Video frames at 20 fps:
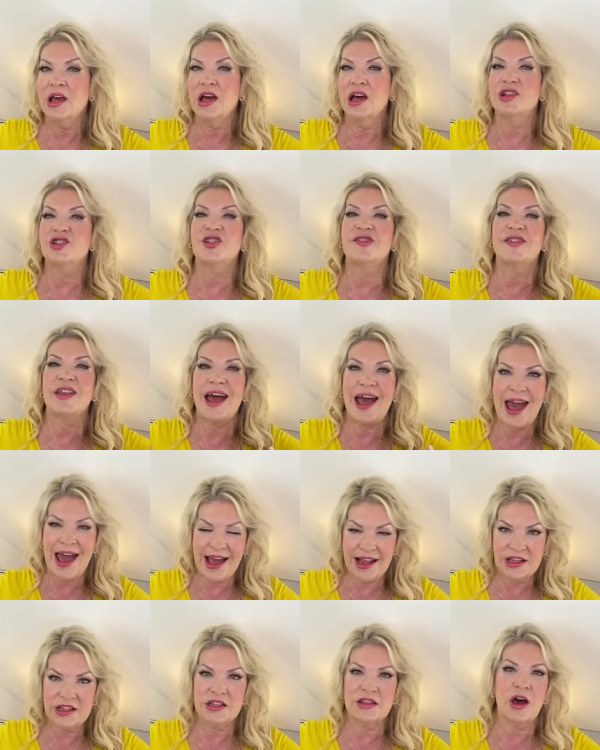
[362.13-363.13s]
and just
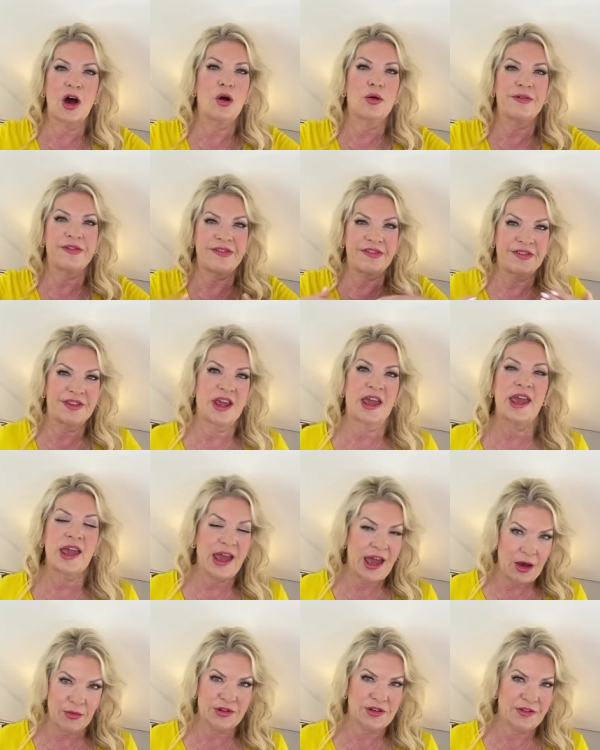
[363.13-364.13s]
add to the whole sticking out